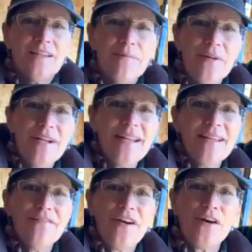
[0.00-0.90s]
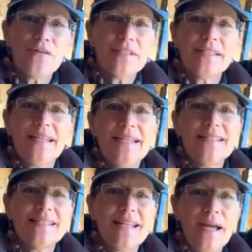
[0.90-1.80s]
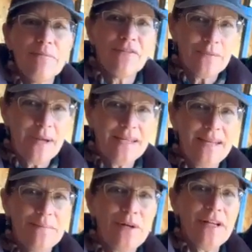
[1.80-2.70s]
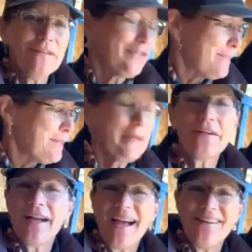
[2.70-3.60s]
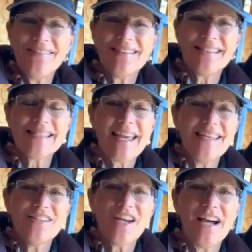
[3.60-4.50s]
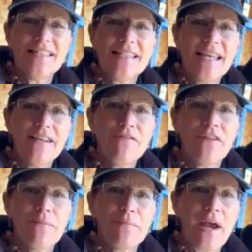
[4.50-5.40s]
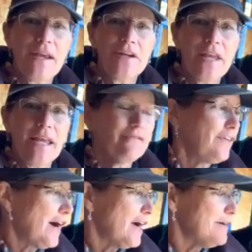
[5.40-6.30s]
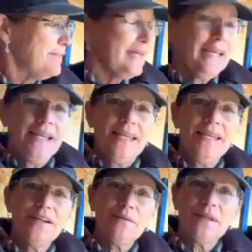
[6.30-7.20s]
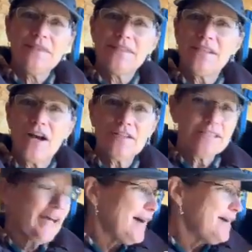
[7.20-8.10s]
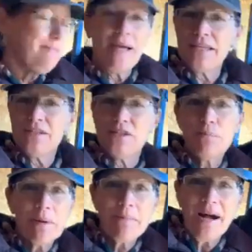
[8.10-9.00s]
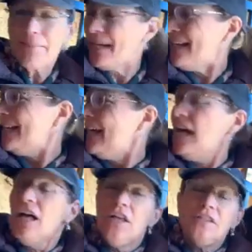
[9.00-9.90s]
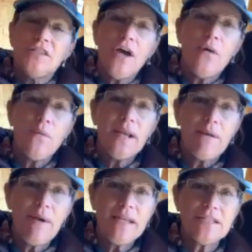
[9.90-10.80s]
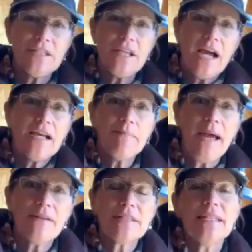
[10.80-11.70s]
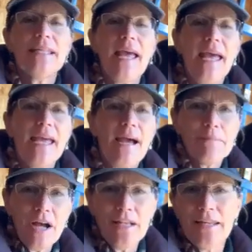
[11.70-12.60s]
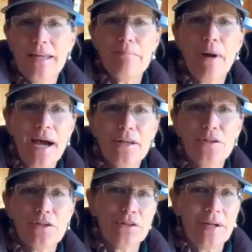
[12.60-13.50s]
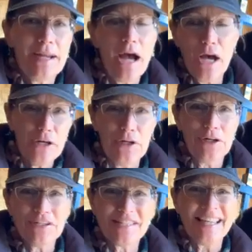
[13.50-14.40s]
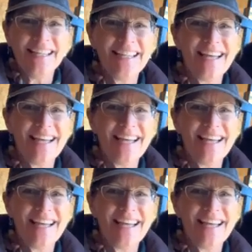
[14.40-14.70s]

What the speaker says: Good morning, folks. It's time for Monday Morning from the Milkhouse. This is Kate Johnson from Briargate Farm, here with Salsa, my super mama. So what I wanted to talk about today, I'm calling it monitoring udders,